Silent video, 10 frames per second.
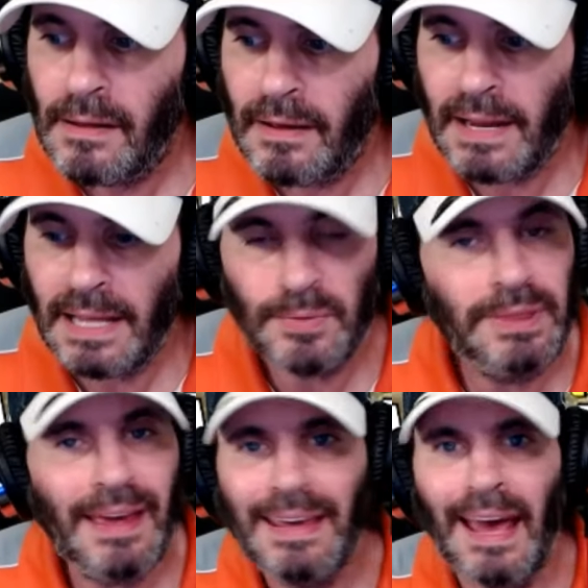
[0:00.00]
And that's
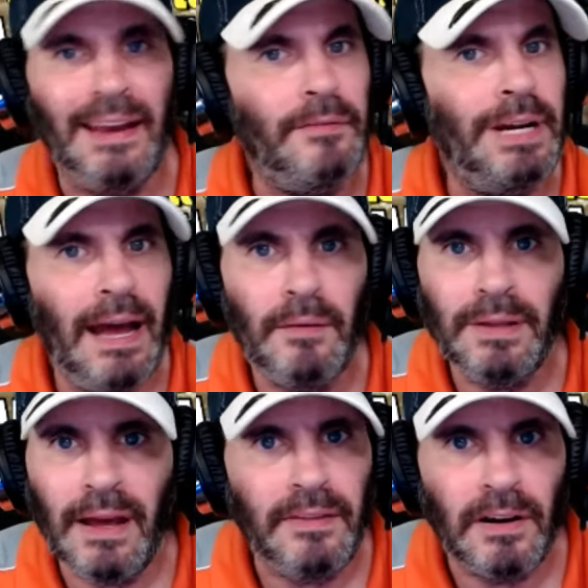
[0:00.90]
what they get every now and
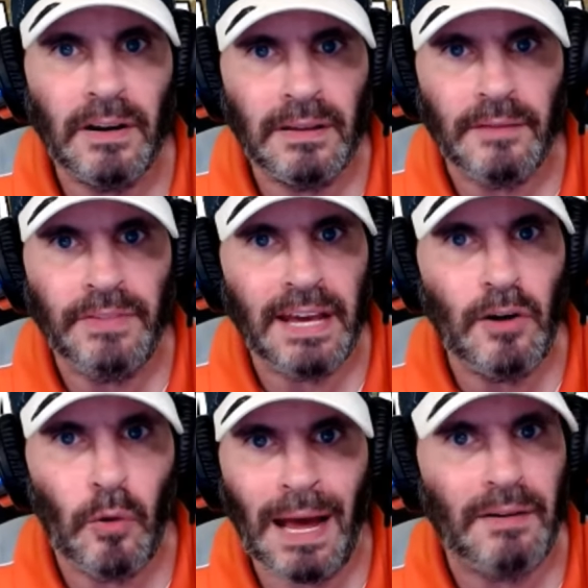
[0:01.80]
then. If they
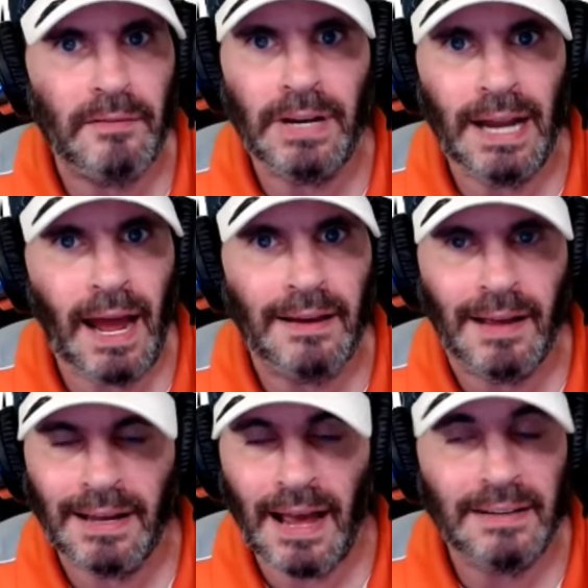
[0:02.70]
go out every night
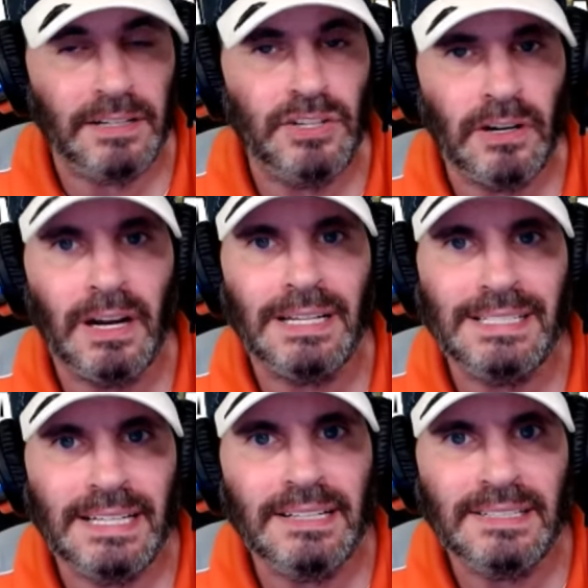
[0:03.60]
like I did, you're going to
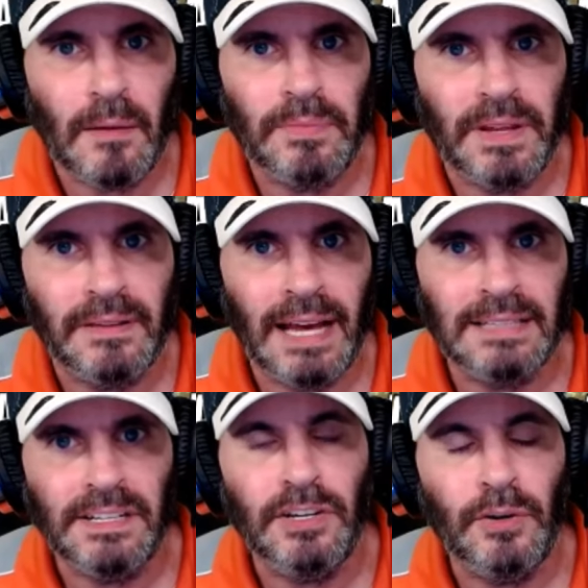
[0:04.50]
see something
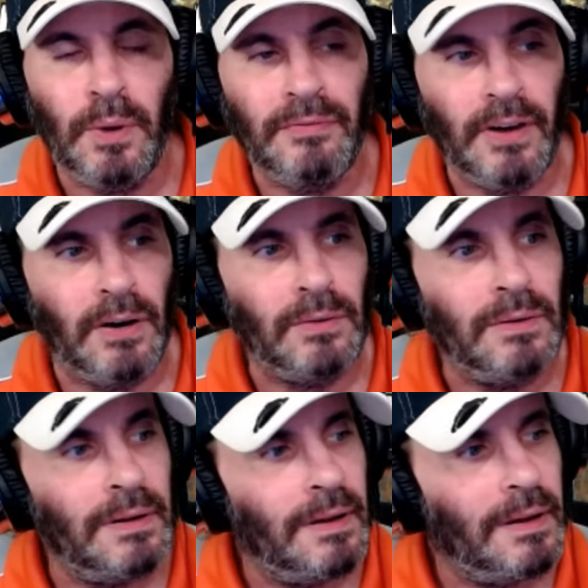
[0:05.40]
that's a UFO.
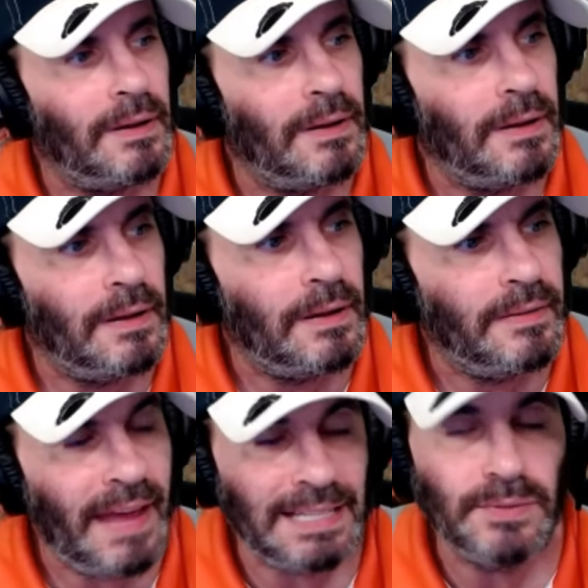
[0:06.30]

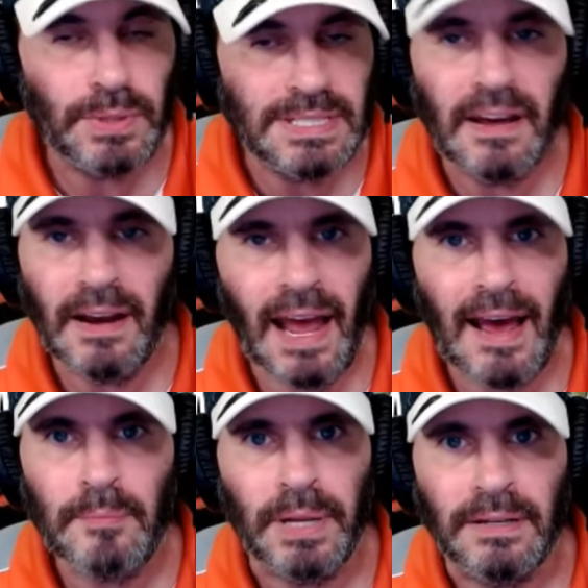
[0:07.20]
That's what's going to
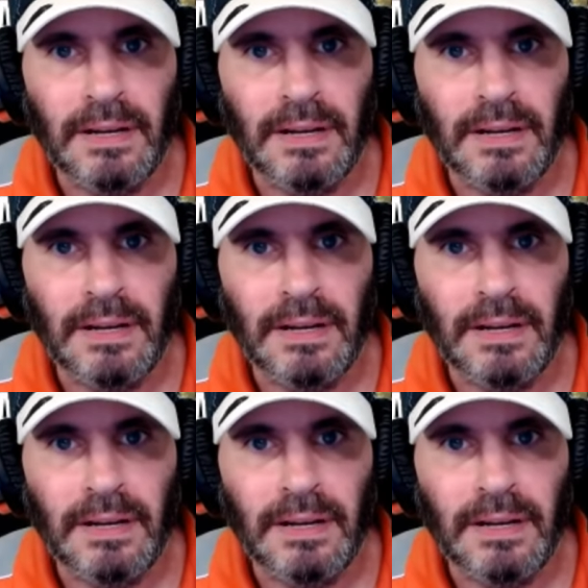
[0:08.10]
happen.